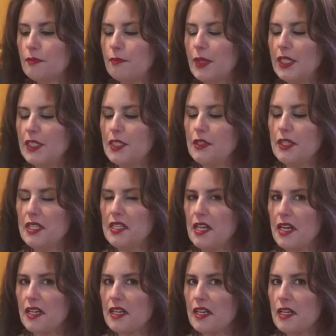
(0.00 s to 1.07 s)
but you can
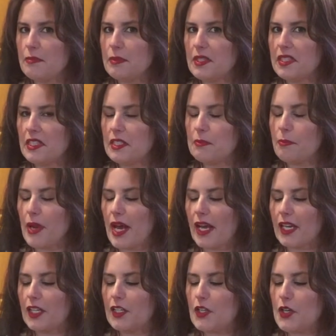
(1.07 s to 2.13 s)
knock a couple of these
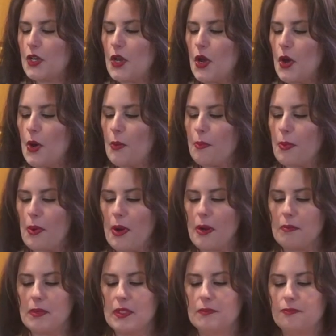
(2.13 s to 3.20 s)
back, no
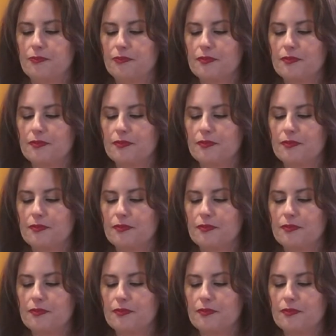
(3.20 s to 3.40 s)
problem.